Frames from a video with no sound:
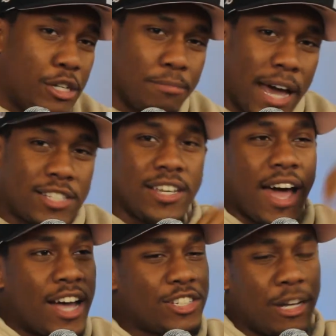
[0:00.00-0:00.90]
Maxey
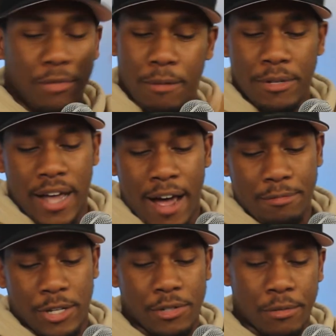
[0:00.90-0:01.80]
has stepped up in the
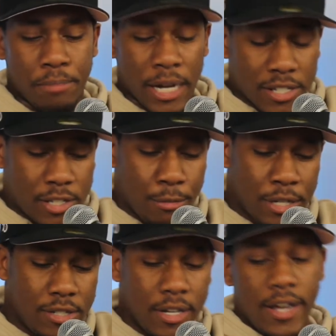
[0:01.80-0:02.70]
absence of Ben
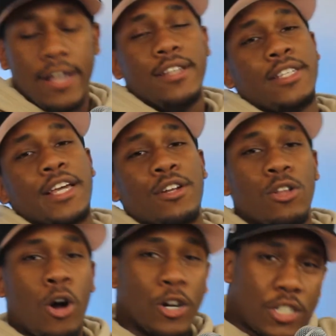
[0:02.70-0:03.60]
Simmons, taking a
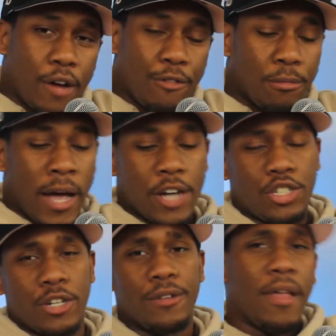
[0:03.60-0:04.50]
large step from last
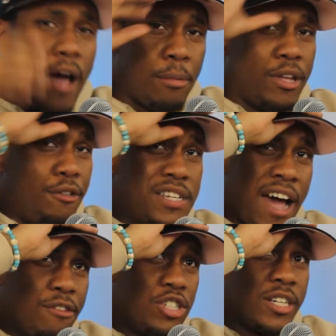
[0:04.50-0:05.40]
year. I believe he's
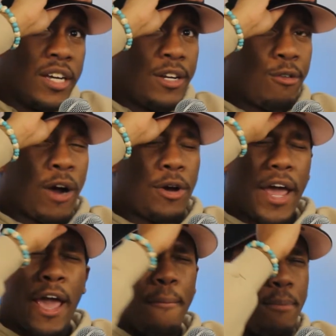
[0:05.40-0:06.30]
averaging around
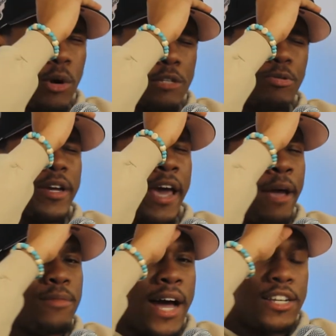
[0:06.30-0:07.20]
8 points per
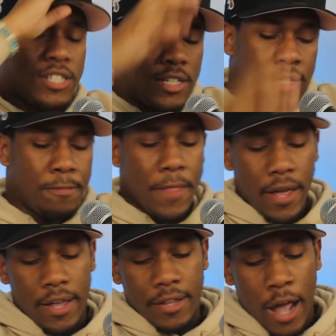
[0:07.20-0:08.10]
game last season.
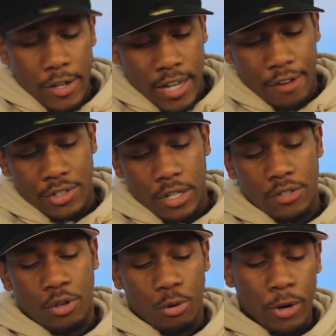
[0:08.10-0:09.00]
Now he's averaging a
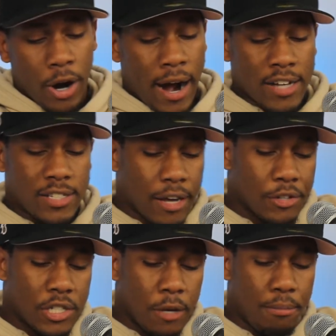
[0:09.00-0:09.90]
career high
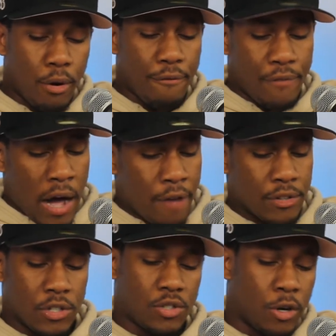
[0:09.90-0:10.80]
17.5 in
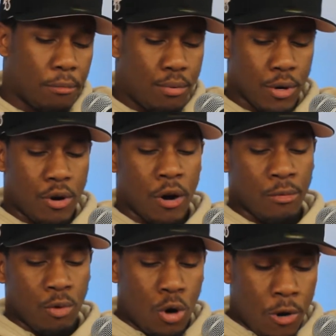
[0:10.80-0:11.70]
the starting point
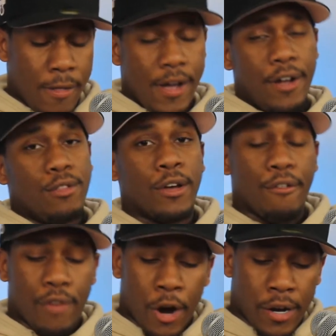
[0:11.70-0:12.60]
guard role.
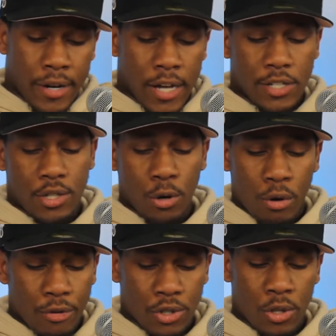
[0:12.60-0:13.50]
Looking very nice.
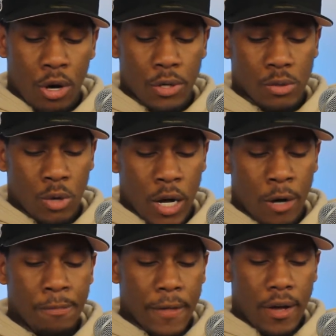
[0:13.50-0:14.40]
Turnovers are low as
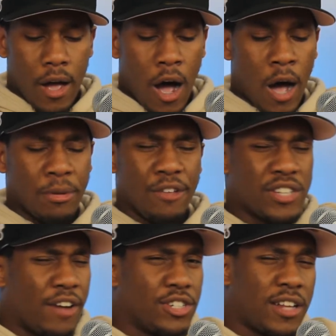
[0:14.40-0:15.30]
well. I believe he's
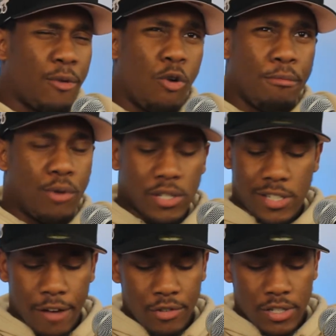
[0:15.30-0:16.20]
averaging like
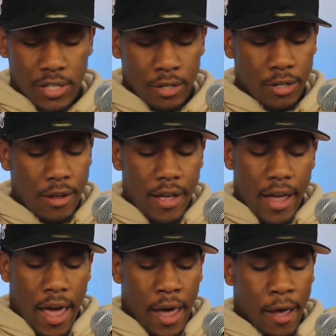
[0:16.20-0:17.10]
1.7, it said it.
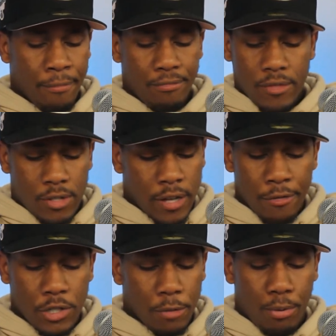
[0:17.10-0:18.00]
And
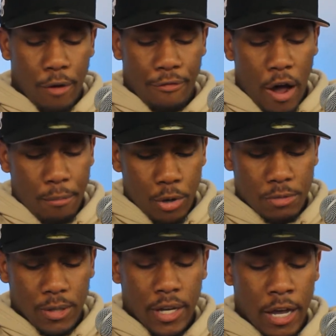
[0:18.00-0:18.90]
17.5 points
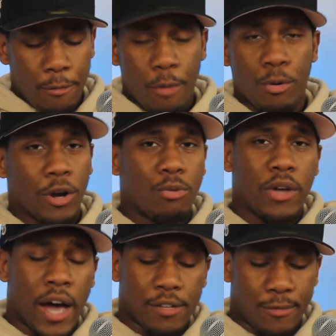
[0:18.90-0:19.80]
per game. What more could we
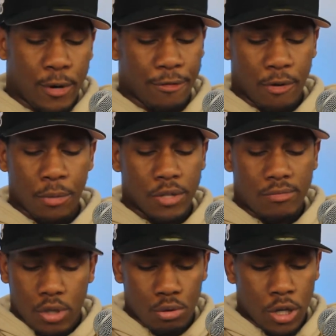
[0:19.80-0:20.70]
ask for from a
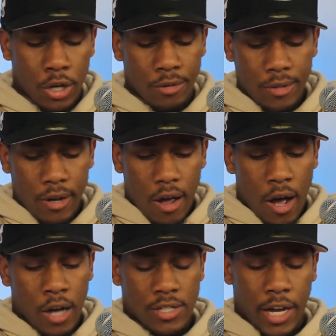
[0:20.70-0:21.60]

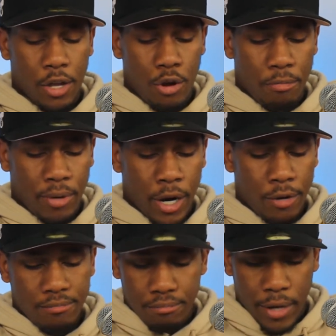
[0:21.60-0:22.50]
second-year
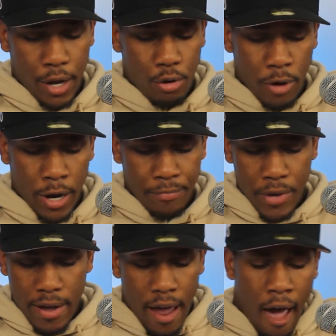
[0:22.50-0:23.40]
player? Playing great.
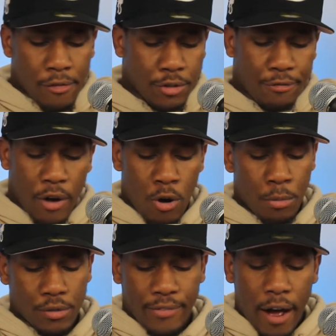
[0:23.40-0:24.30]
Averaging
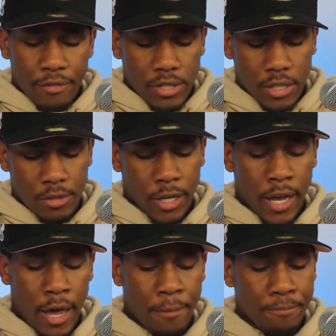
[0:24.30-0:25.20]
almost 5 assists a
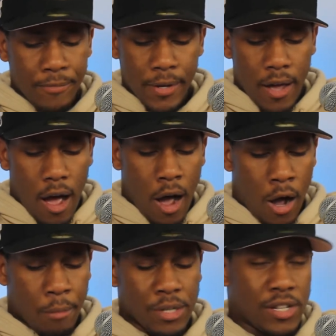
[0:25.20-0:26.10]
game.
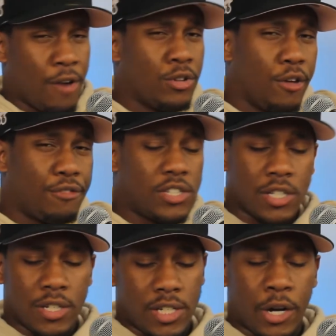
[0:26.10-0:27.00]
He's not really a
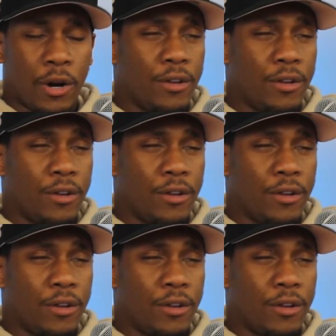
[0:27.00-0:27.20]
facilitator.